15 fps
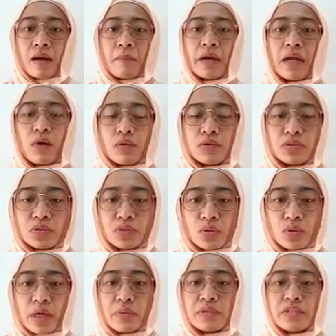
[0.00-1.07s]
But also,
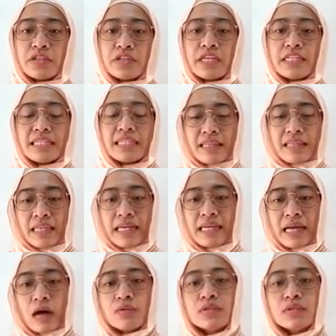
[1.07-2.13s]
I would suggest think
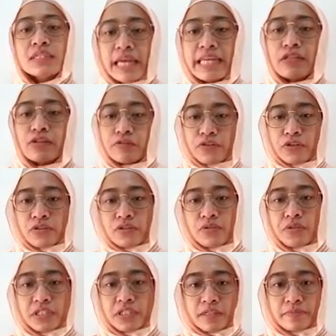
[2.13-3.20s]
outside of your
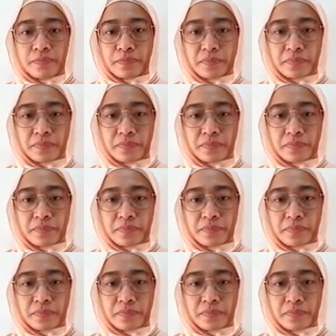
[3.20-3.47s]
solution.